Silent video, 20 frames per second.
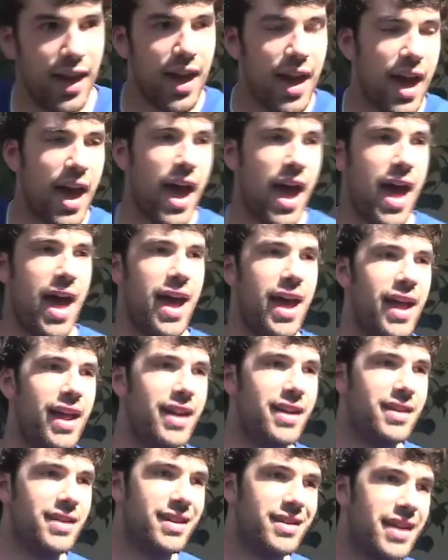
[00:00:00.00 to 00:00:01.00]
mm-hmm.
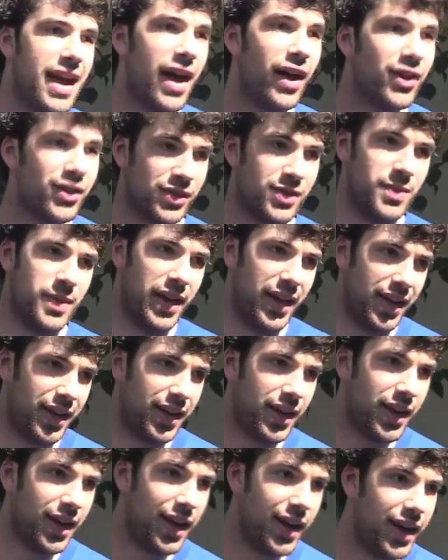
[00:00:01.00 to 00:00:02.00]
and tells
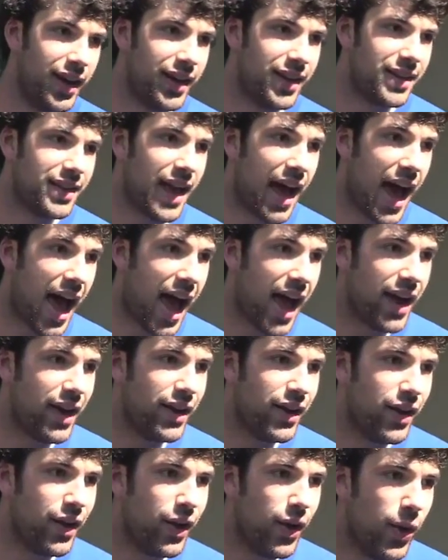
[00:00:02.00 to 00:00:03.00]
me
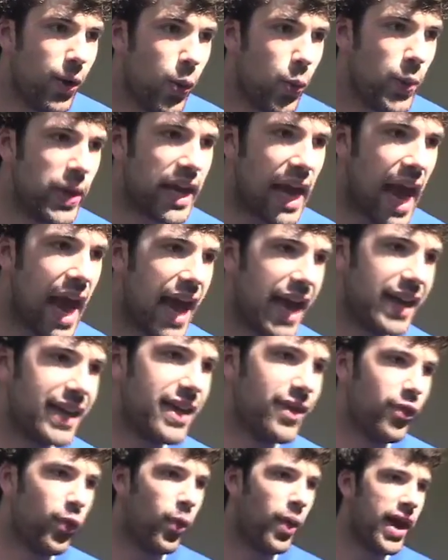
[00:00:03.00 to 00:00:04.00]
that we can't
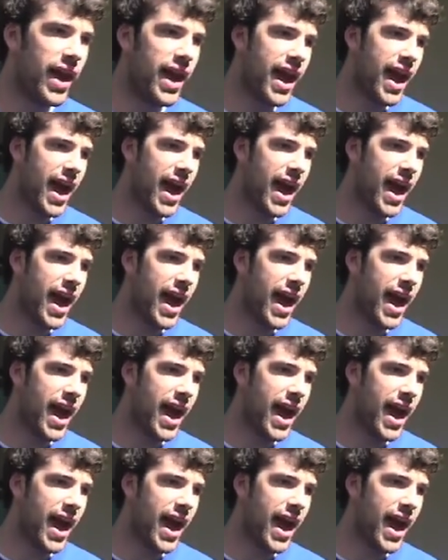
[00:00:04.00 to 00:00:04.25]
give away